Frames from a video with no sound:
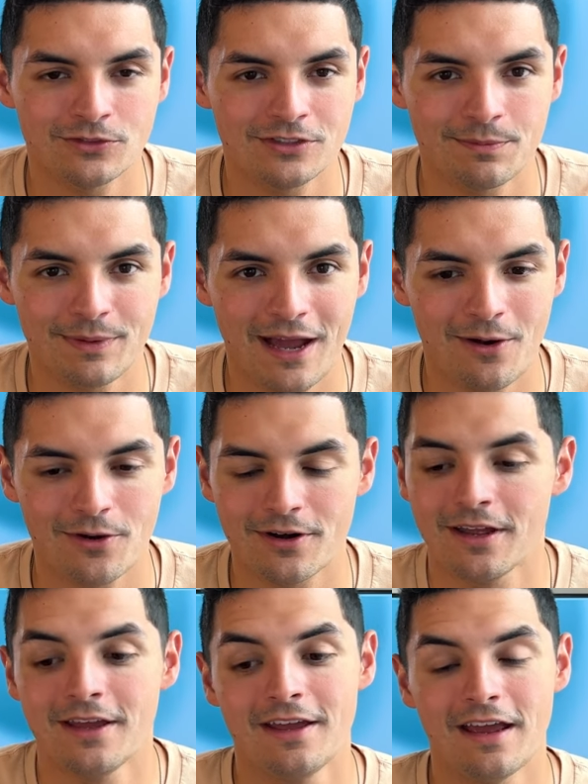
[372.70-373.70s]
into power,
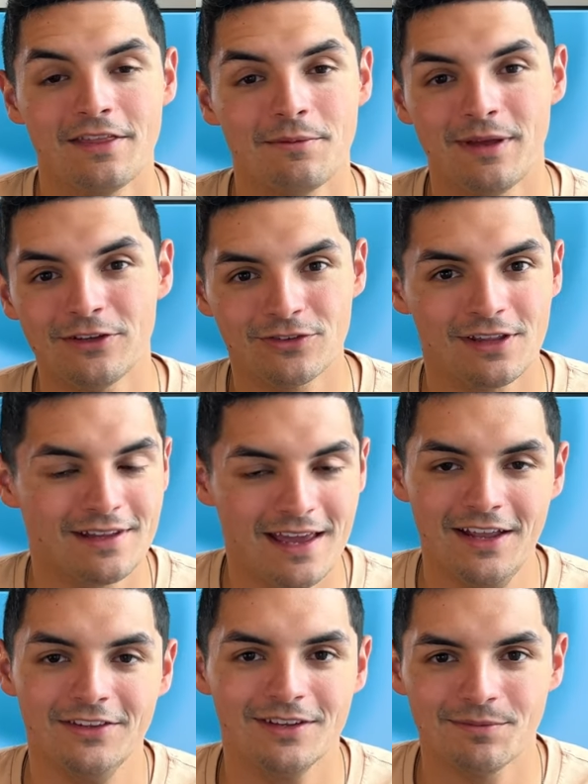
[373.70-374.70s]
and then make sure that the
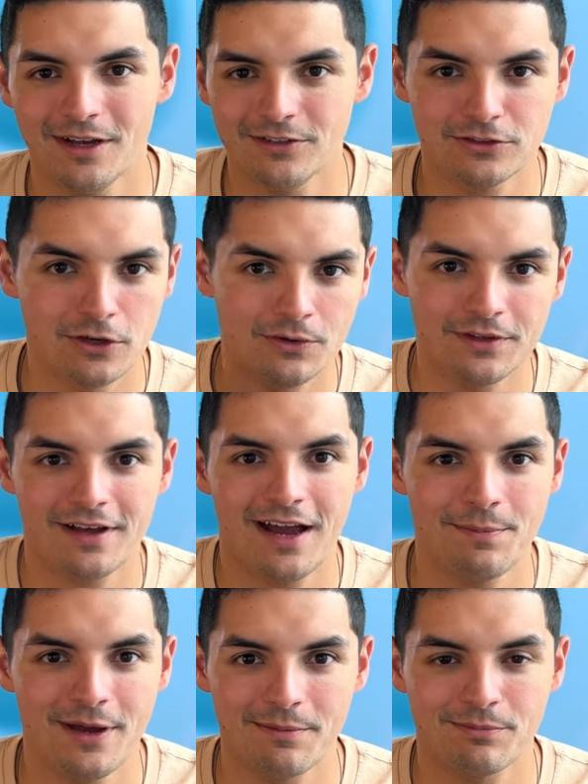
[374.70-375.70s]
H D M I is going to the
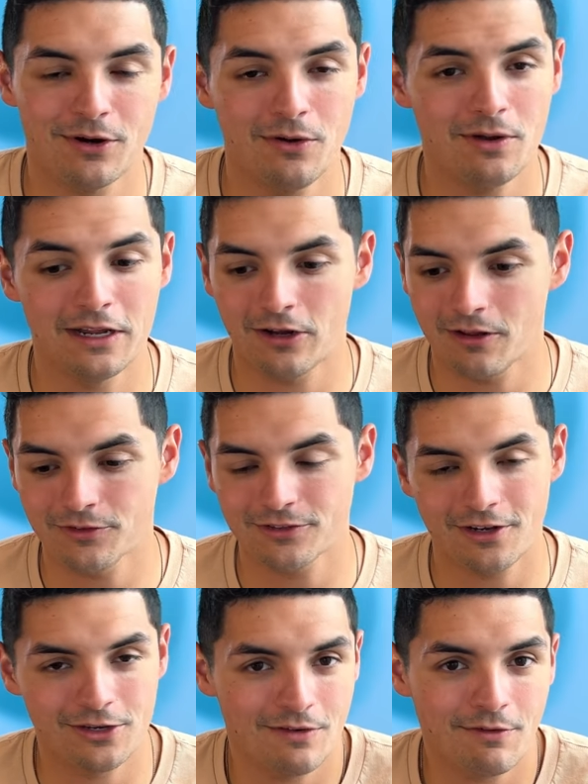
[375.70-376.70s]
iPad Pro, and all of a
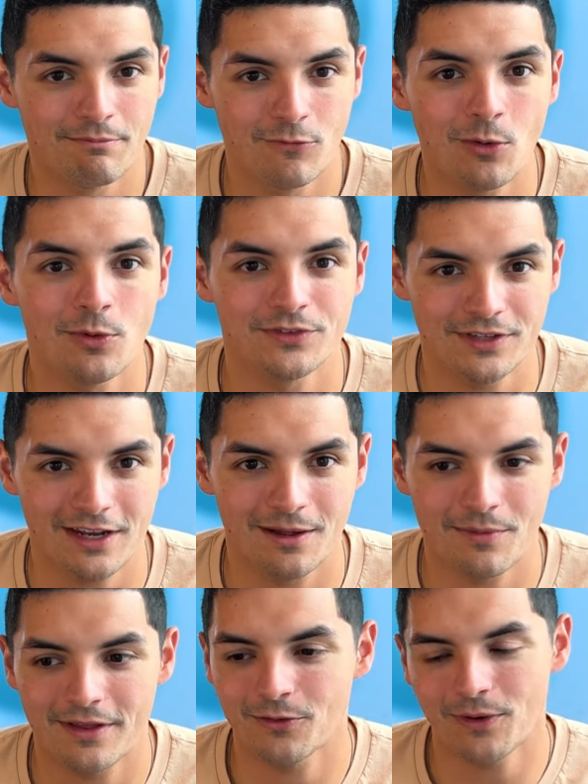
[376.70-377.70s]
sudden you have a mobile
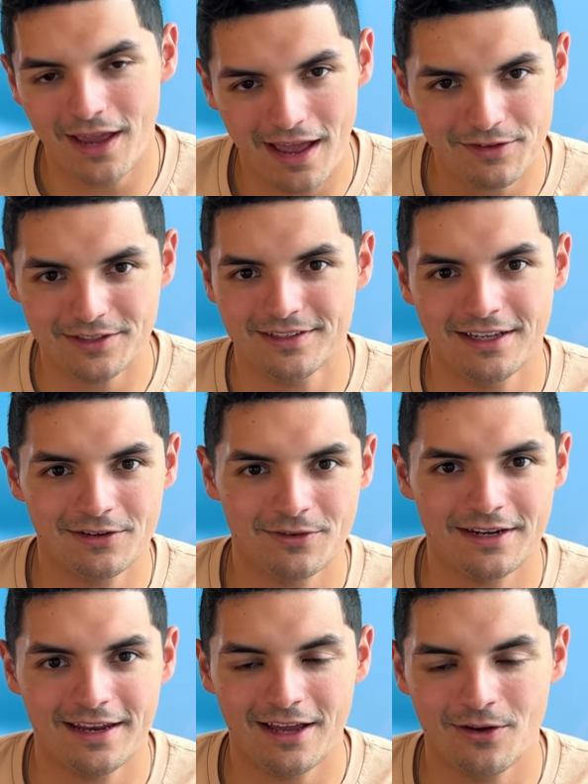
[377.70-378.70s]
setup. The way I have it standing
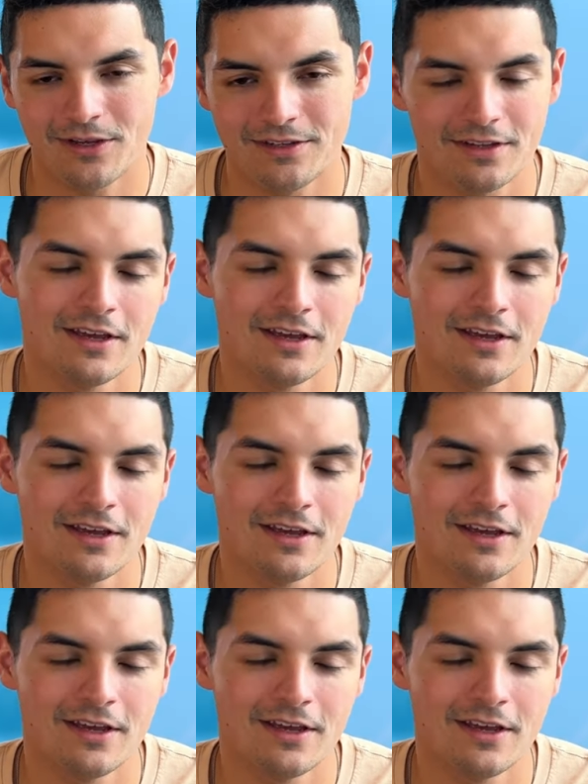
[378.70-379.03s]
right now is